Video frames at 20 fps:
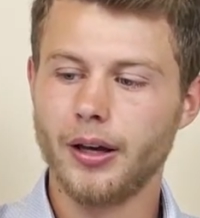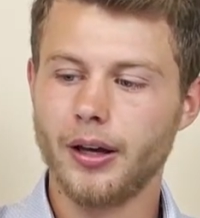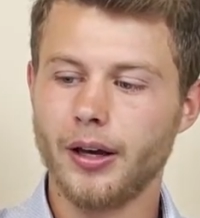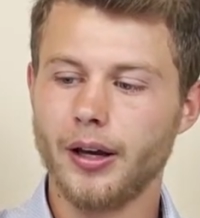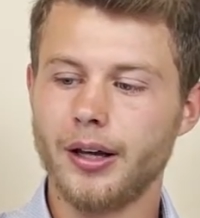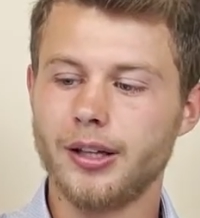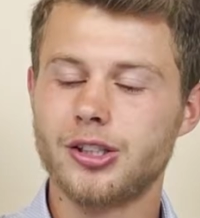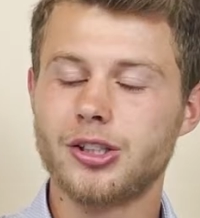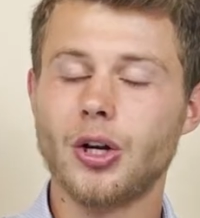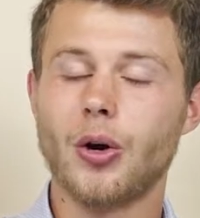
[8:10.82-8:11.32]

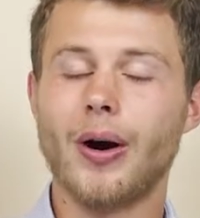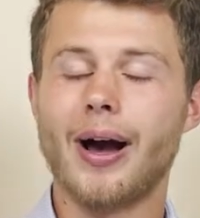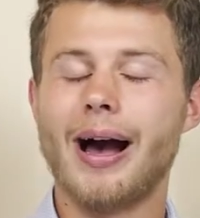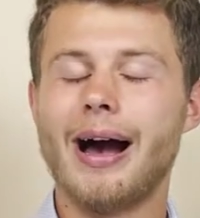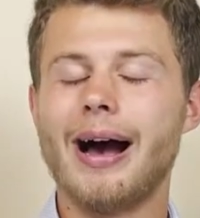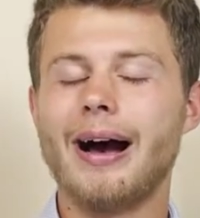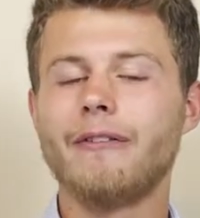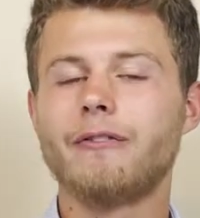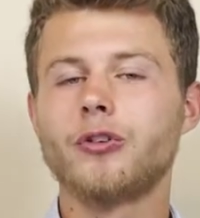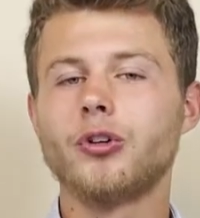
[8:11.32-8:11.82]
And so
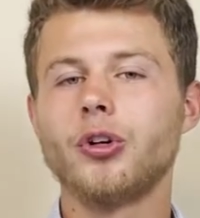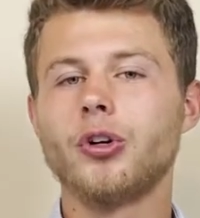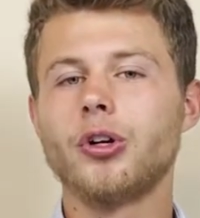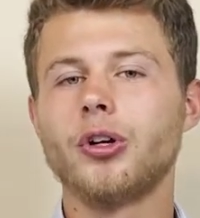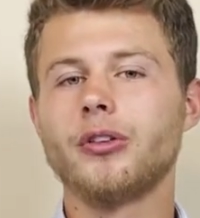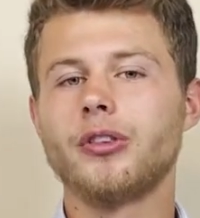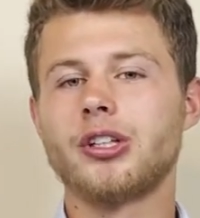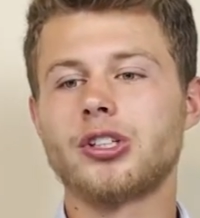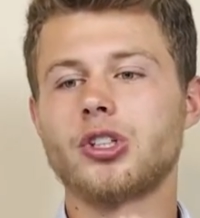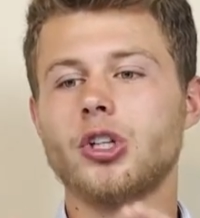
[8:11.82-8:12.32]
after
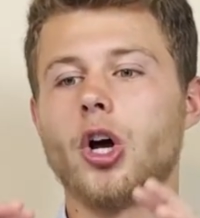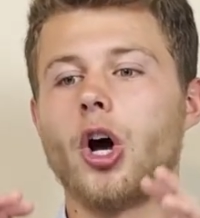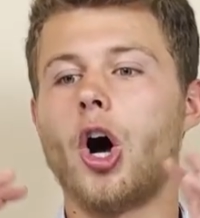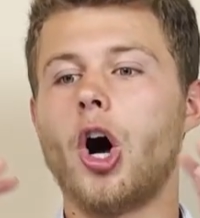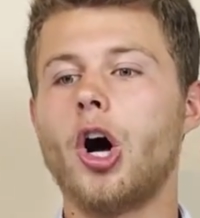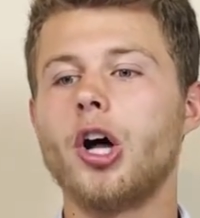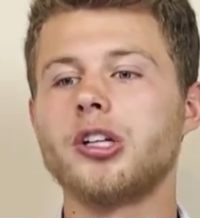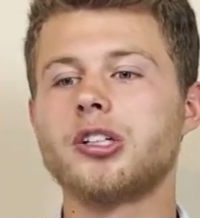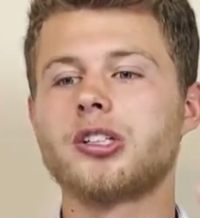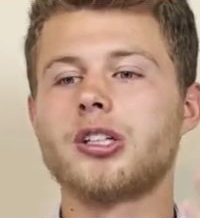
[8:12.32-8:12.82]
this
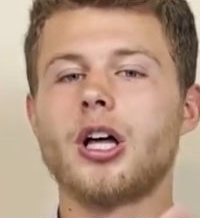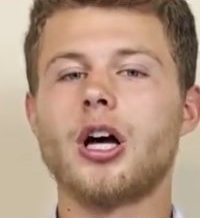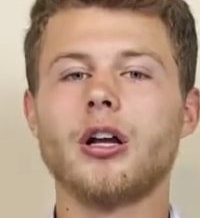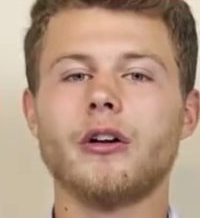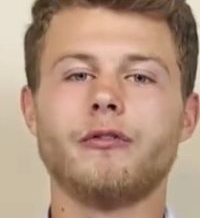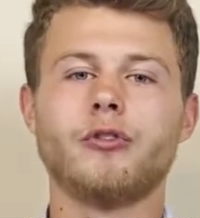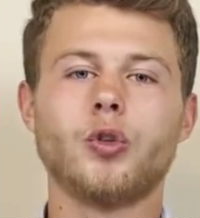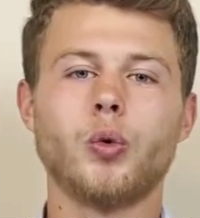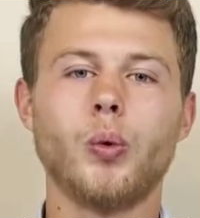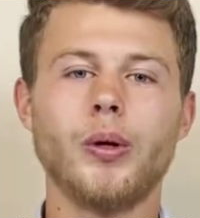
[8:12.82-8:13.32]
onslaught
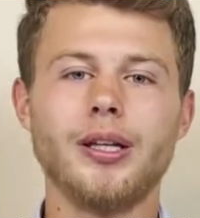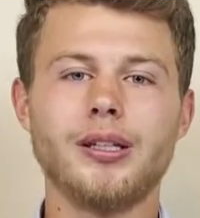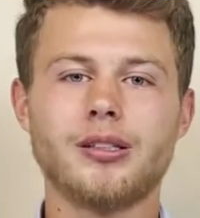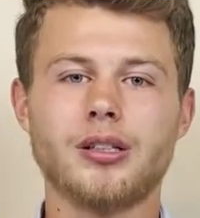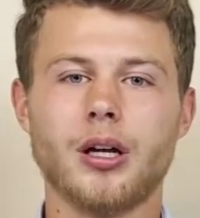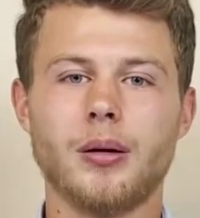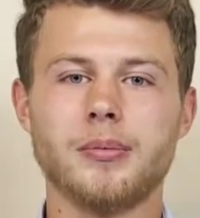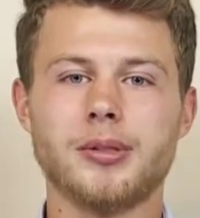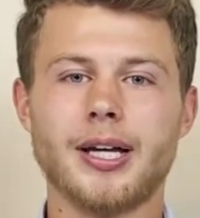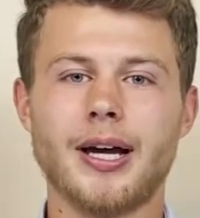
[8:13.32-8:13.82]
of tweets
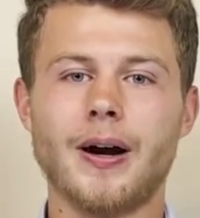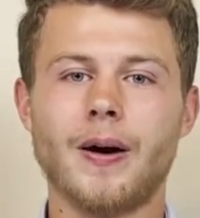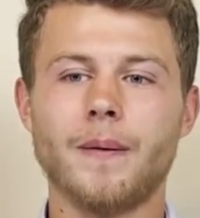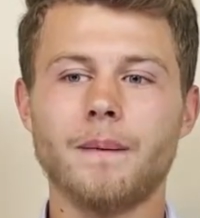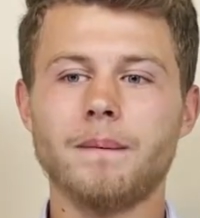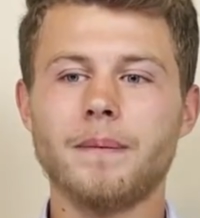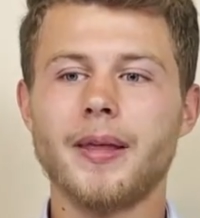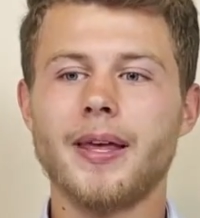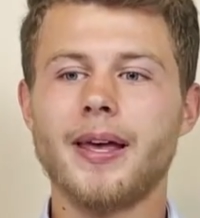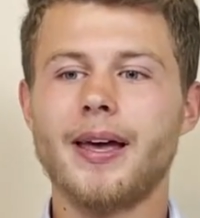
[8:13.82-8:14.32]
comes out
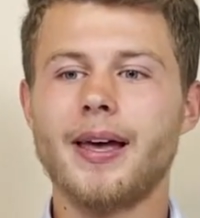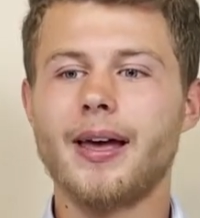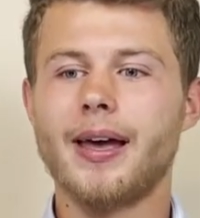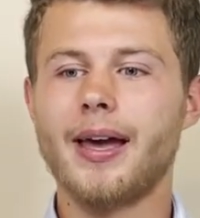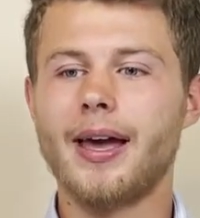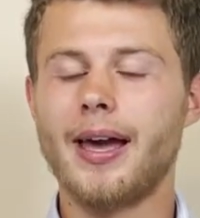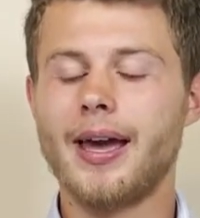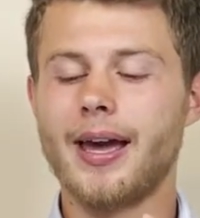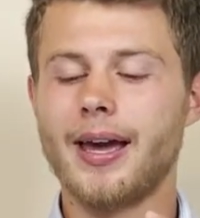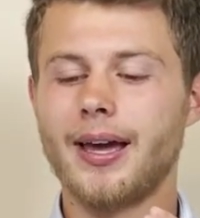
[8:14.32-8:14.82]

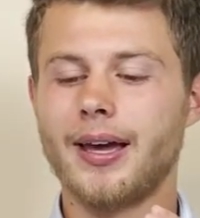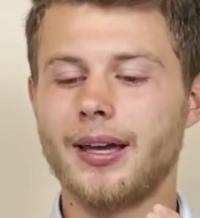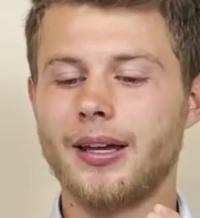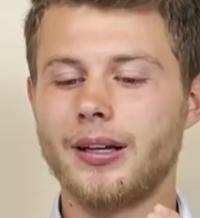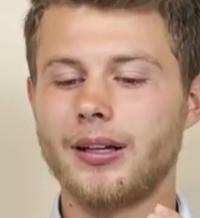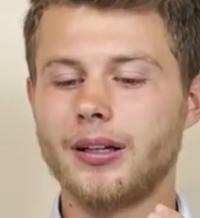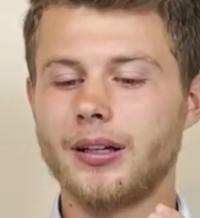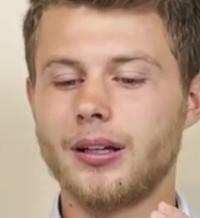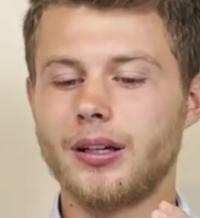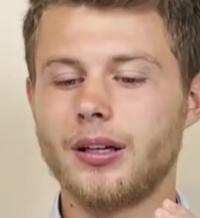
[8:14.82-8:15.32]

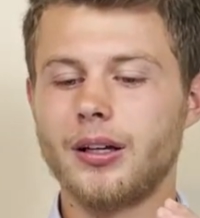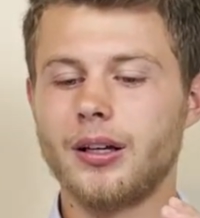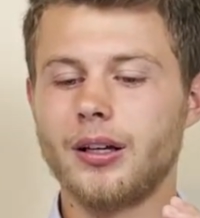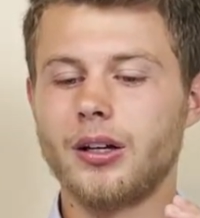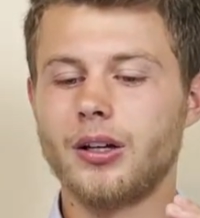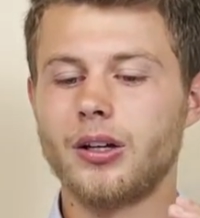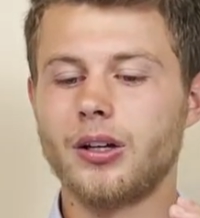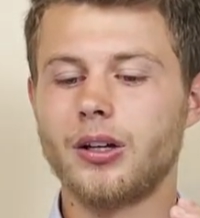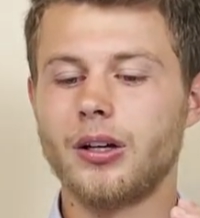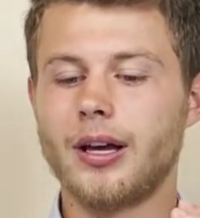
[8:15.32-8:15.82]
and
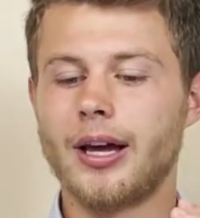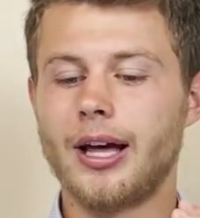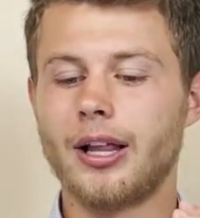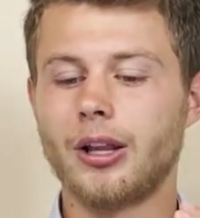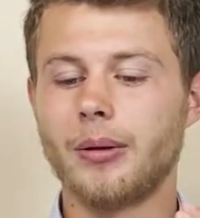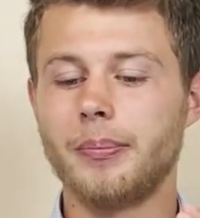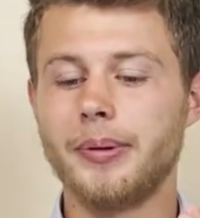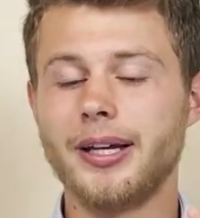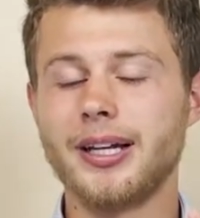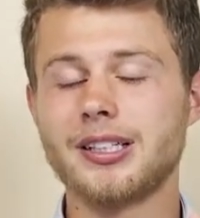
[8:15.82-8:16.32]

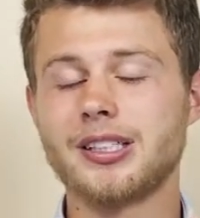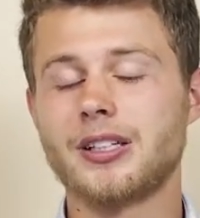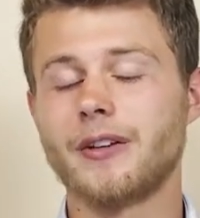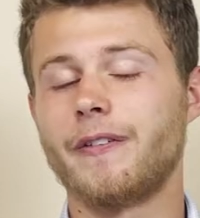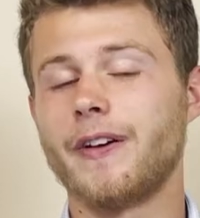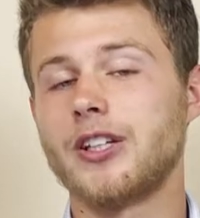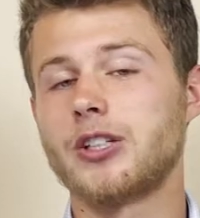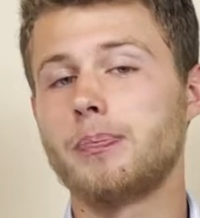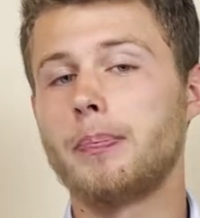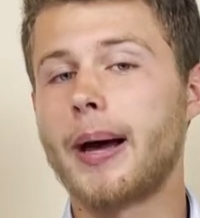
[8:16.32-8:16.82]
Ellen begins to
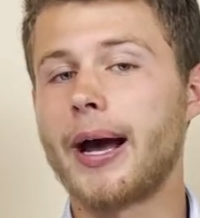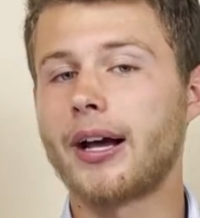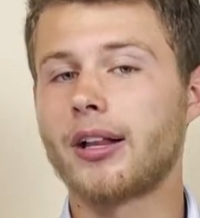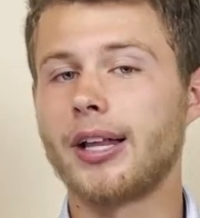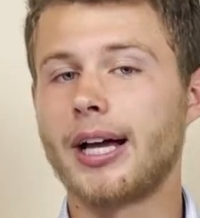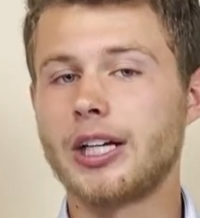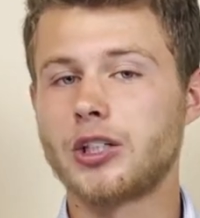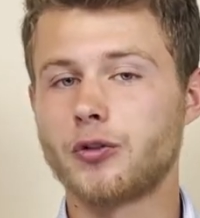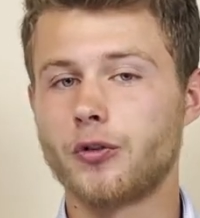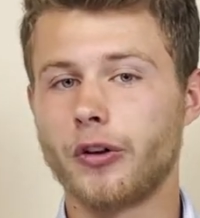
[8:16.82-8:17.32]
face
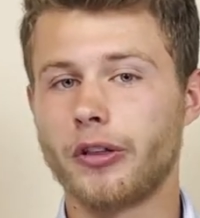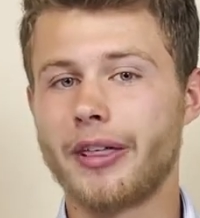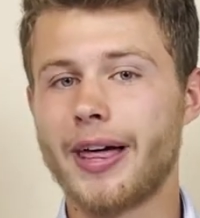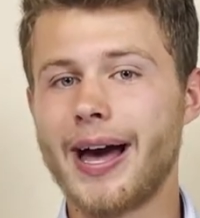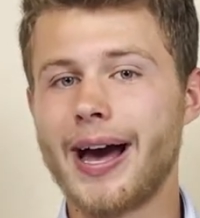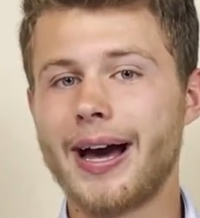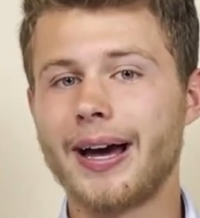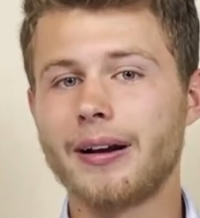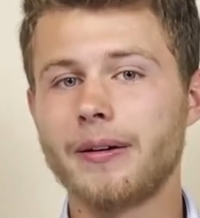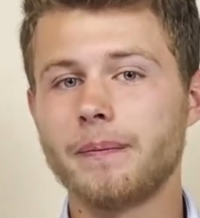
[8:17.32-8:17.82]
backlash for
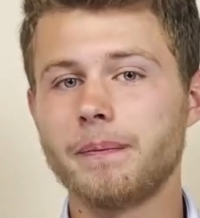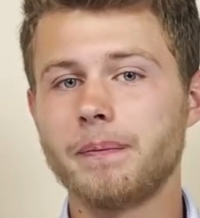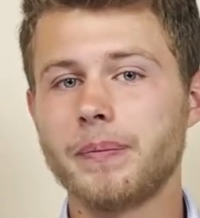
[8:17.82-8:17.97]
that,